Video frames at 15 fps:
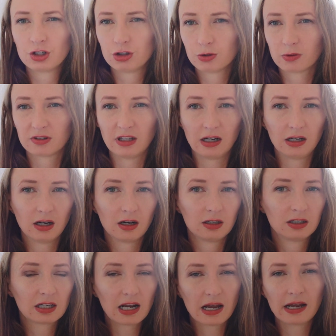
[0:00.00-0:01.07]
She was like
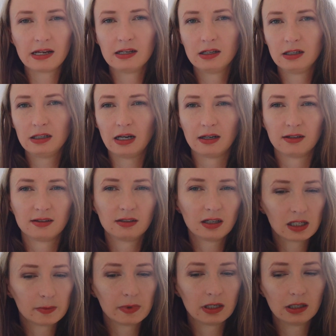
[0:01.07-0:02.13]
crying and
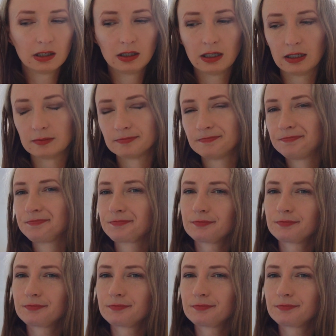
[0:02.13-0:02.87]
screaming and